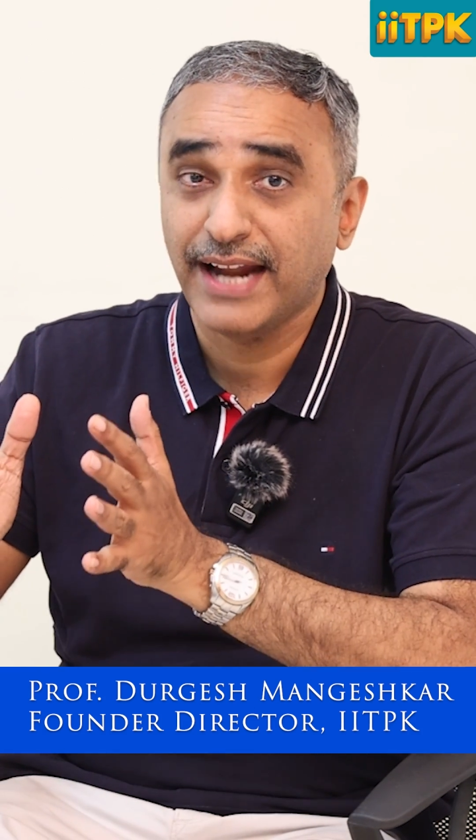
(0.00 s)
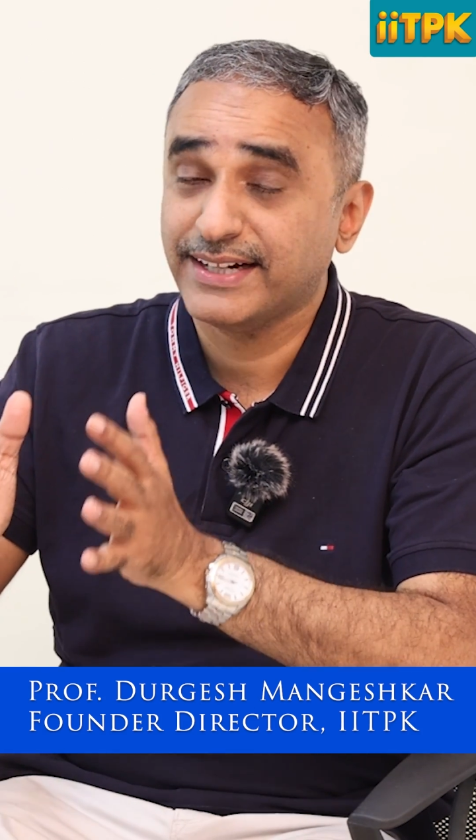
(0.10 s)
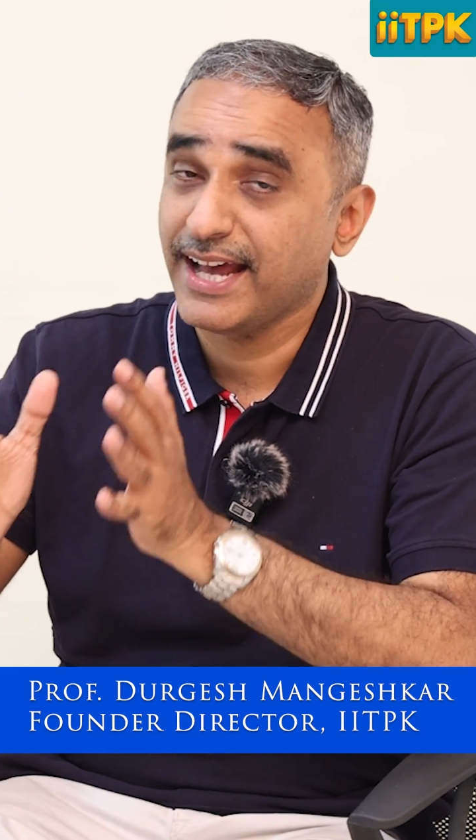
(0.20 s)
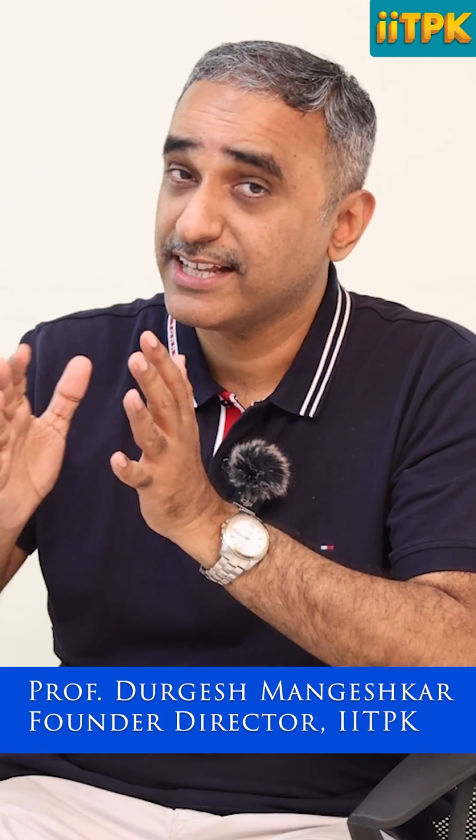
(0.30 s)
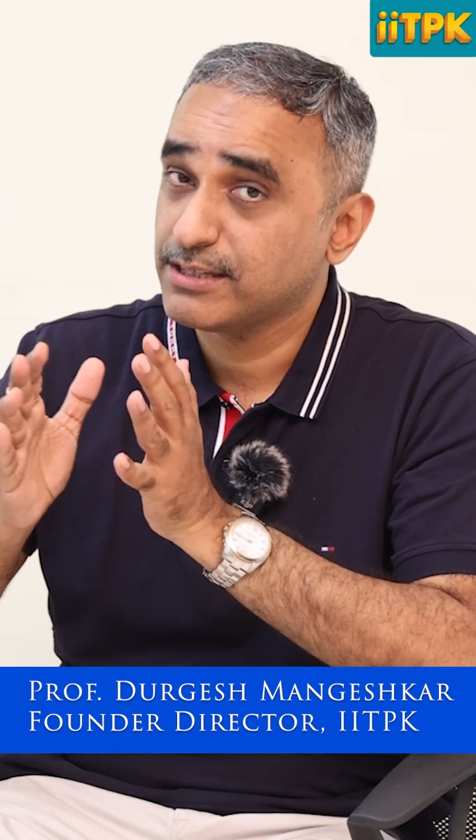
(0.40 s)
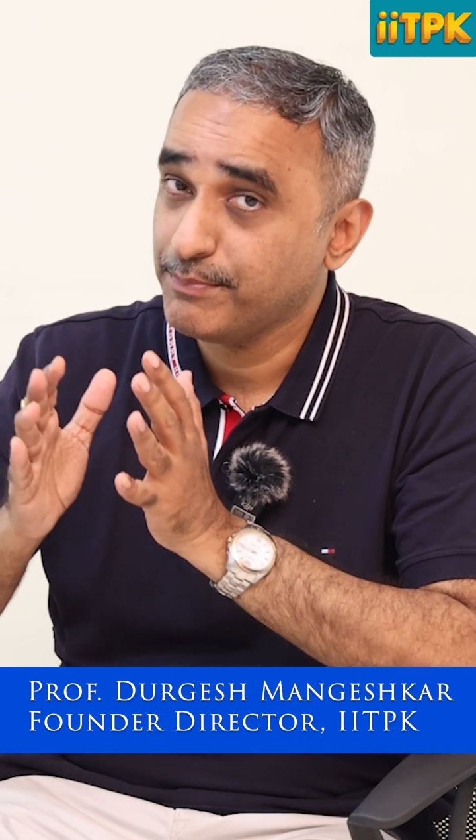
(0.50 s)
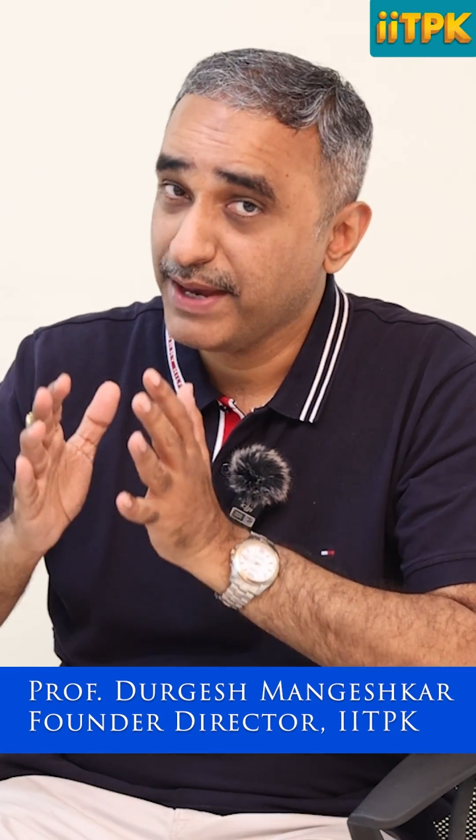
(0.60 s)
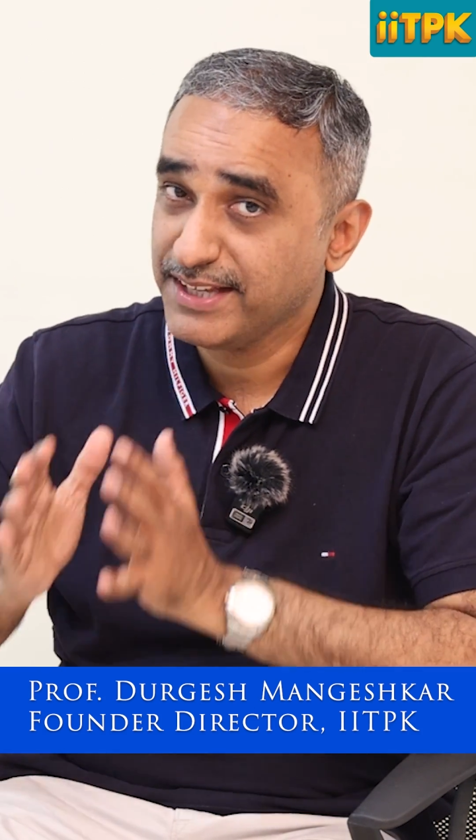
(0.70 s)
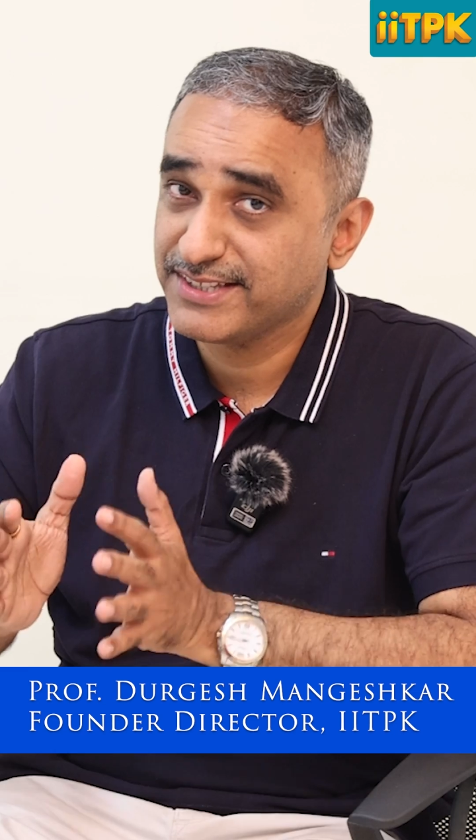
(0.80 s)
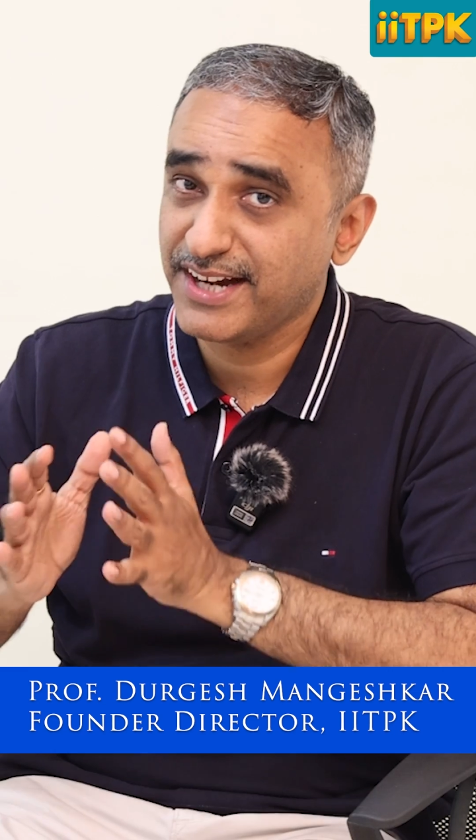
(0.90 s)
and it has
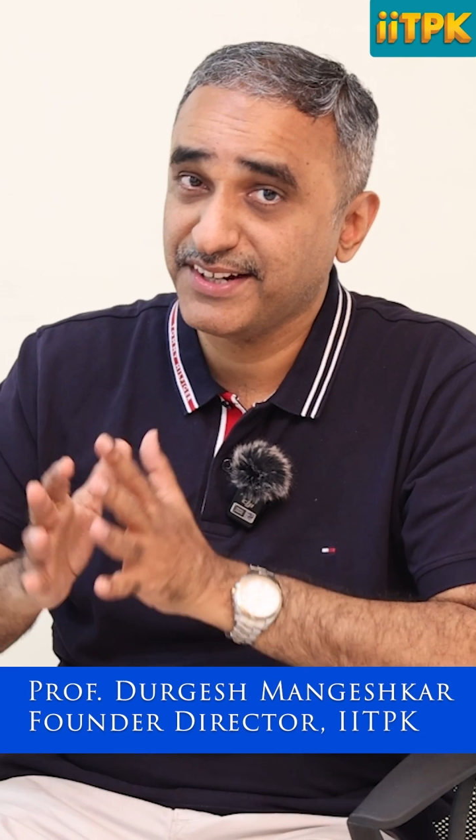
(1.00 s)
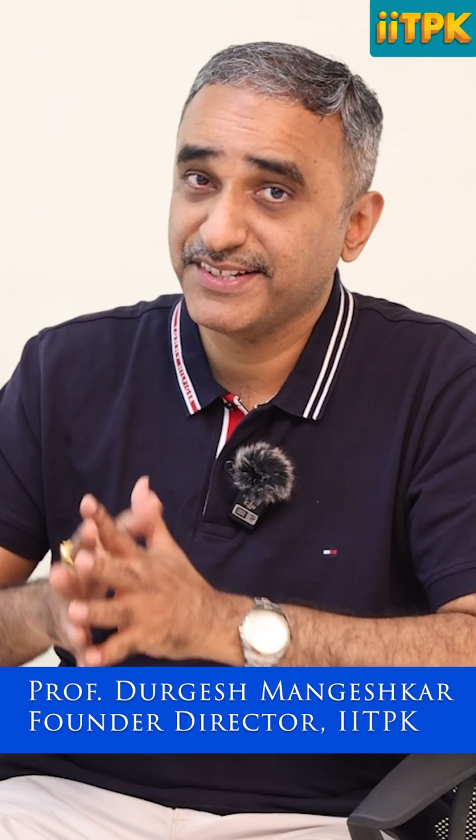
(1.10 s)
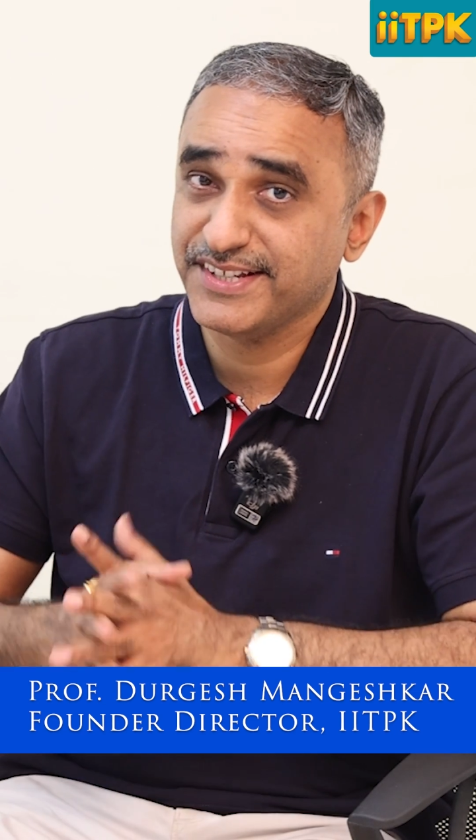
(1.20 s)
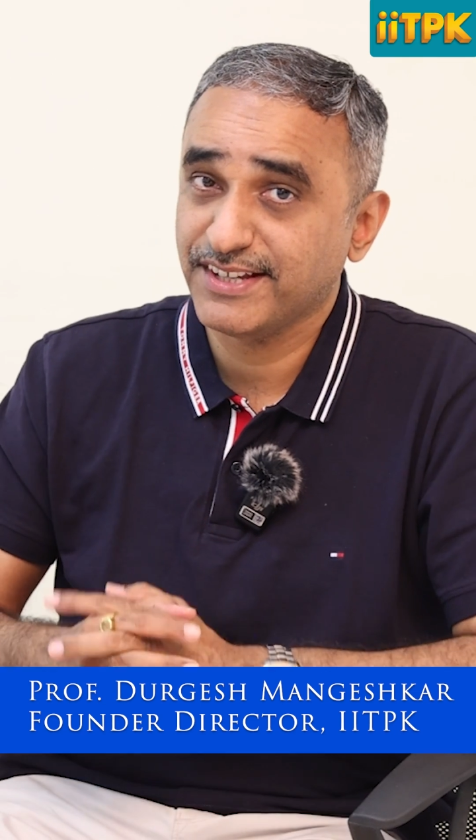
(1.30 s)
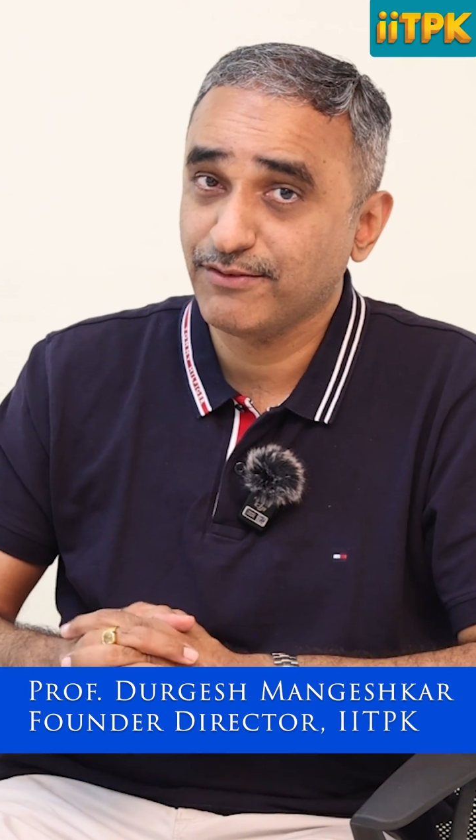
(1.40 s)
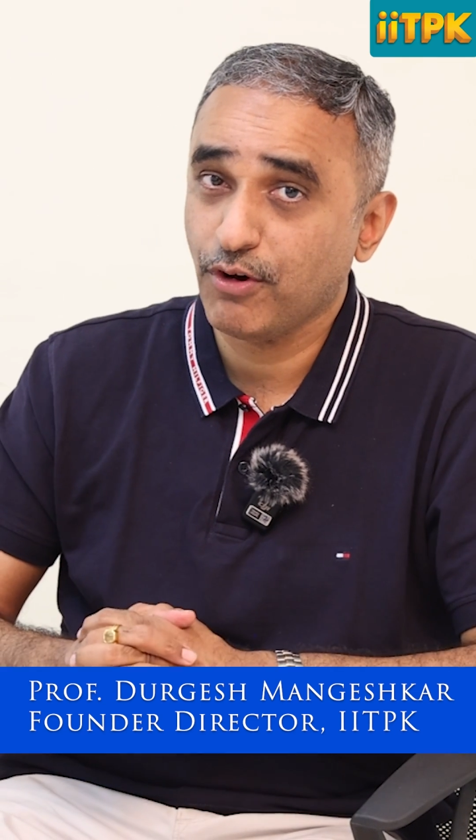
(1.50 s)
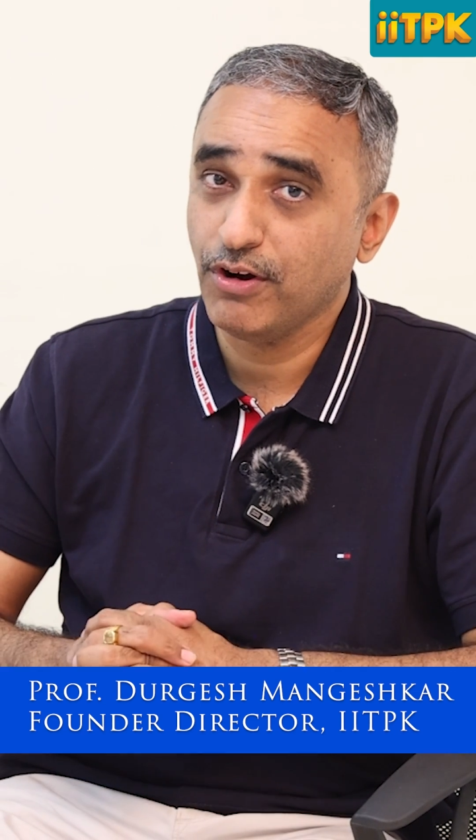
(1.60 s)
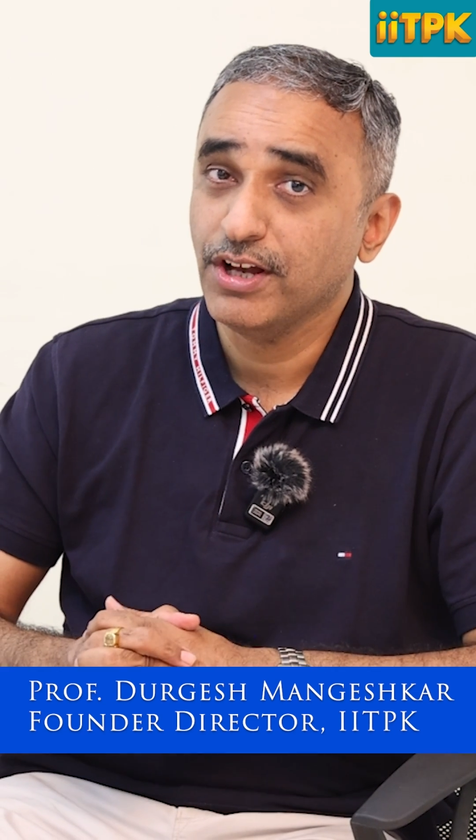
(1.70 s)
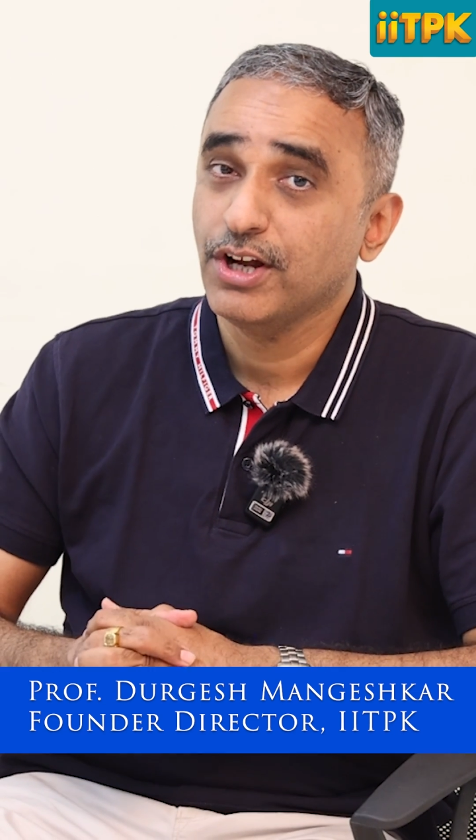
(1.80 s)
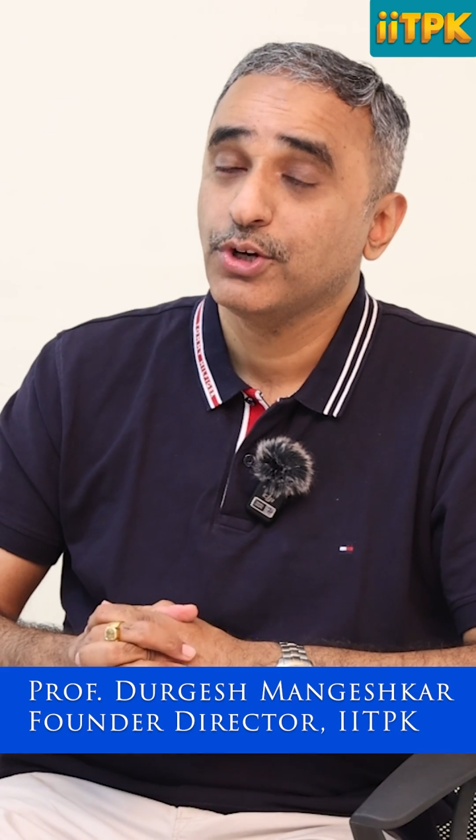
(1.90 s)
many strategies involved